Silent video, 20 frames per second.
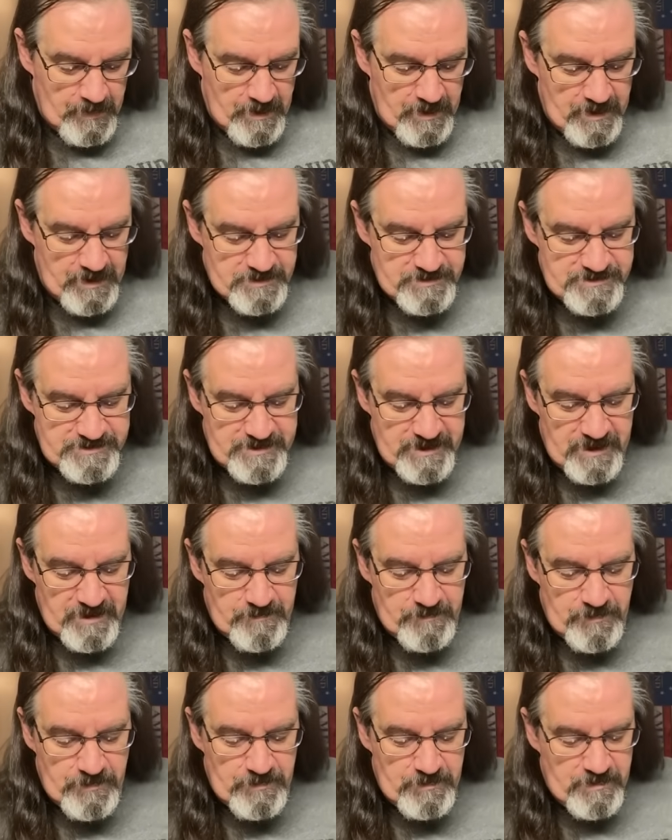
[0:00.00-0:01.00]
A
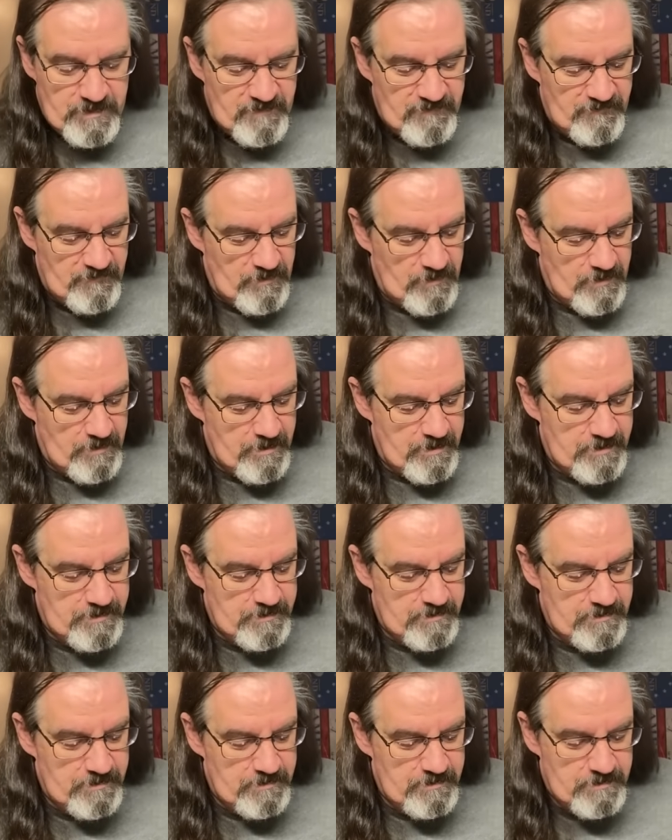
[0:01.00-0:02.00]
temple of art,
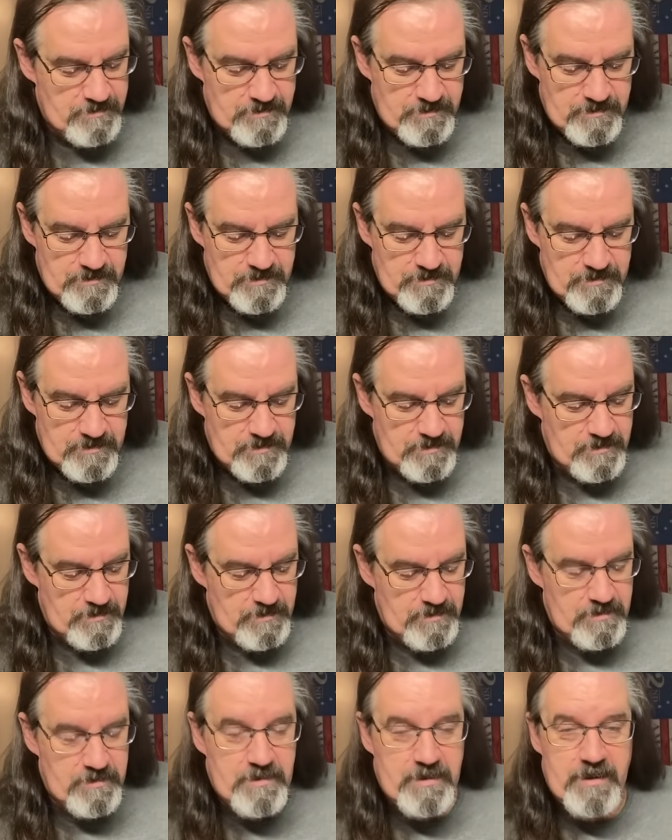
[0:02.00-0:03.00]

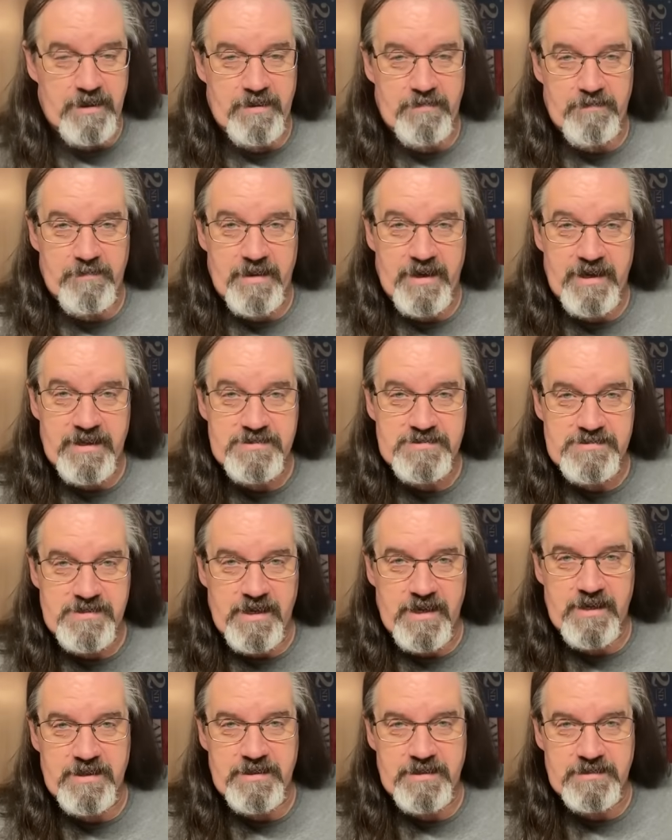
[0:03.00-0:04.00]
a
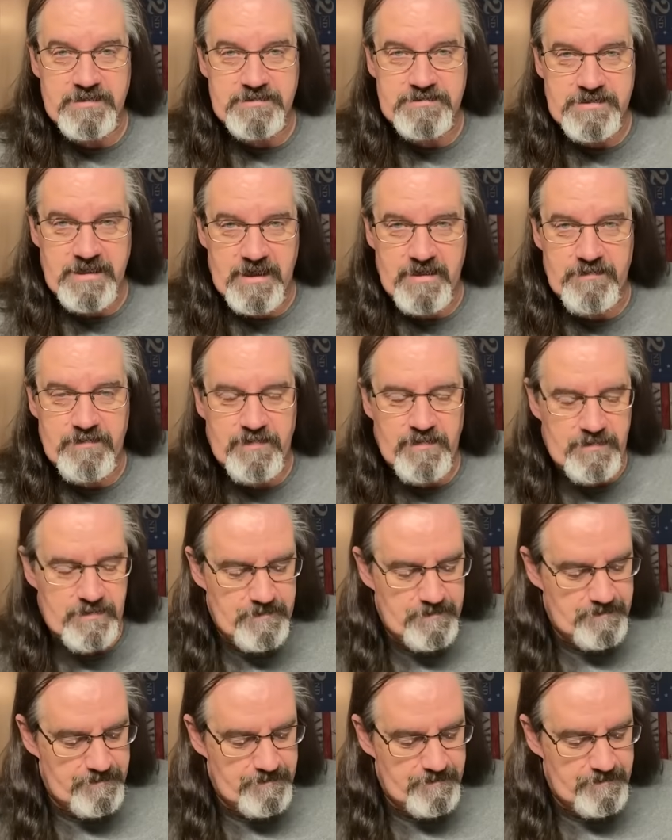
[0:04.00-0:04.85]
Masonic temple.